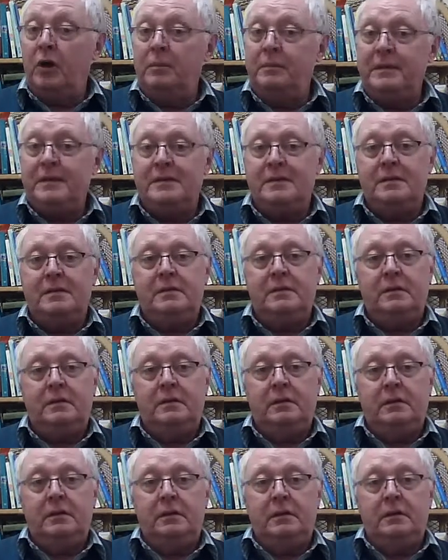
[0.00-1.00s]
business,
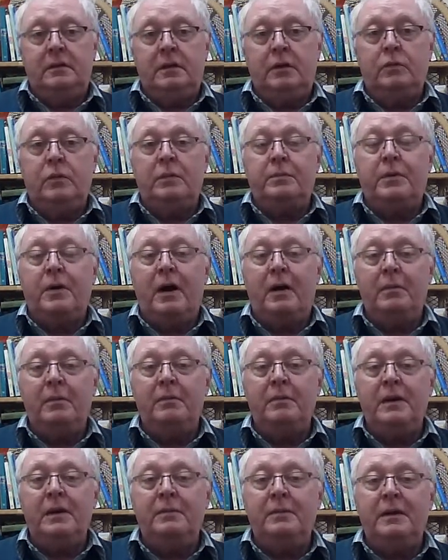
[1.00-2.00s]
that will
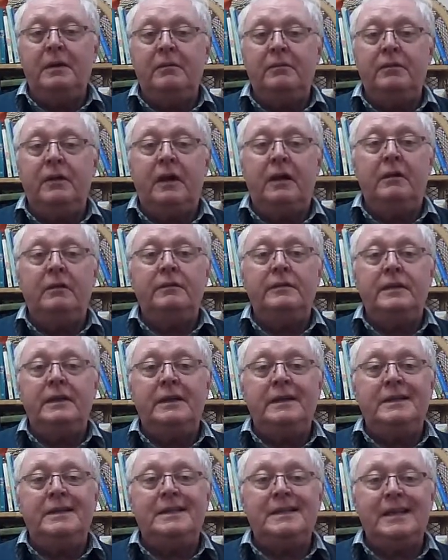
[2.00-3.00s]
probably be involved
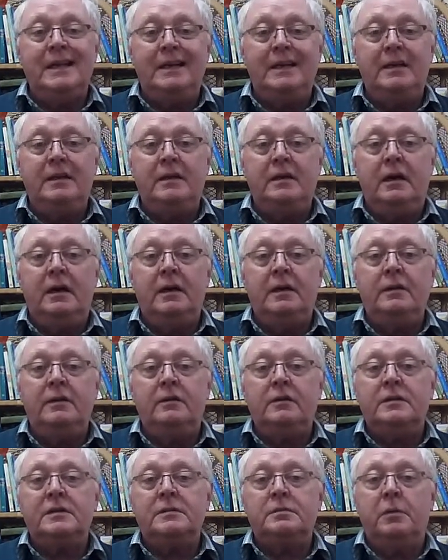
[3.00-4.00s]
in selling either
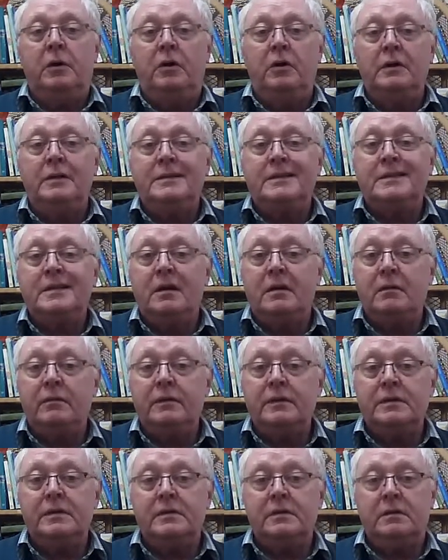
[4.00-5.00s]
a small
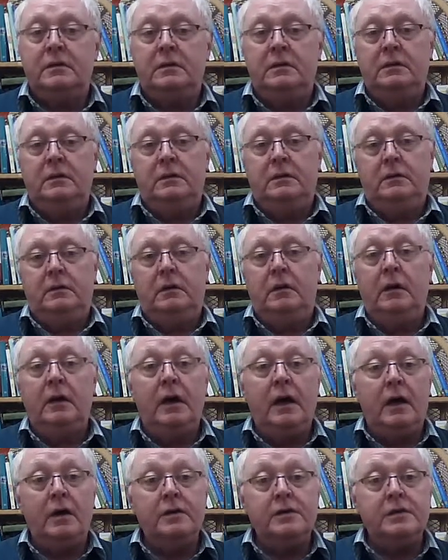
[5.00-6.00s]
service or a
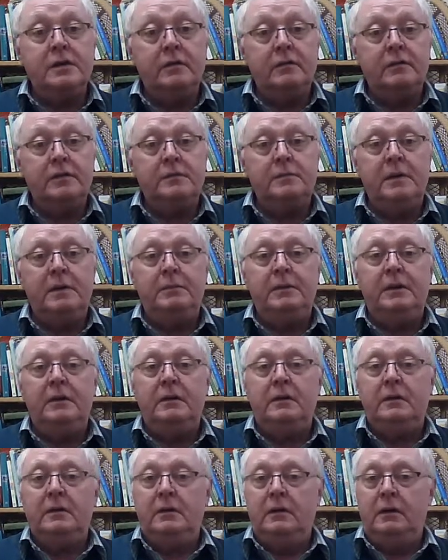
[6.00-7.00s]
large service maybe,
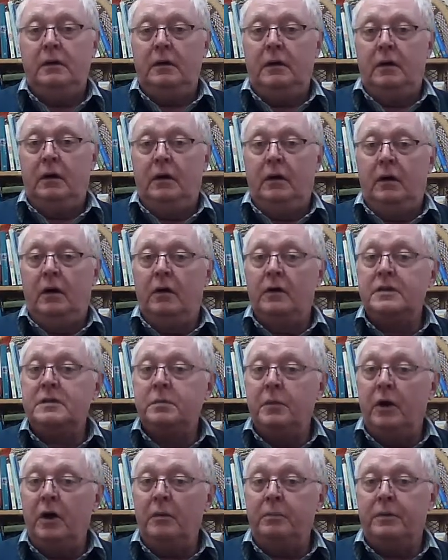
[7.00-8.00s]
or a
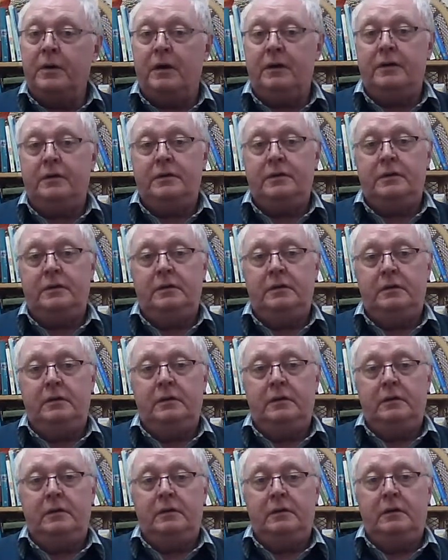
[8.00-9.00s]
small product
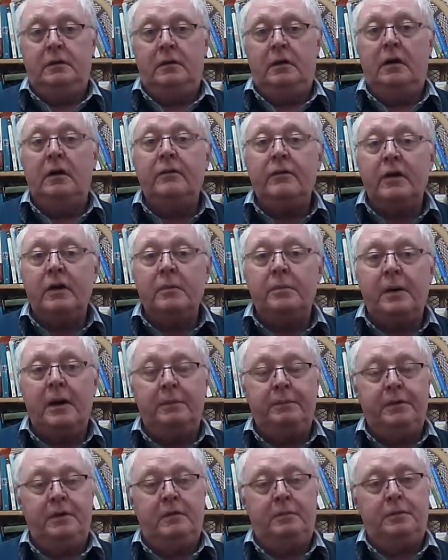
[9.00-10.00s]
or a very
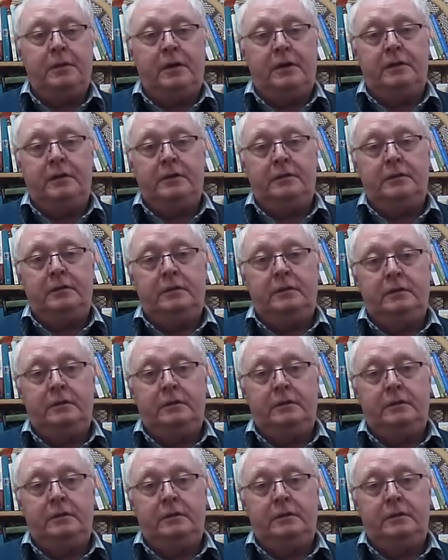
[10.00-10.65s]
popular product,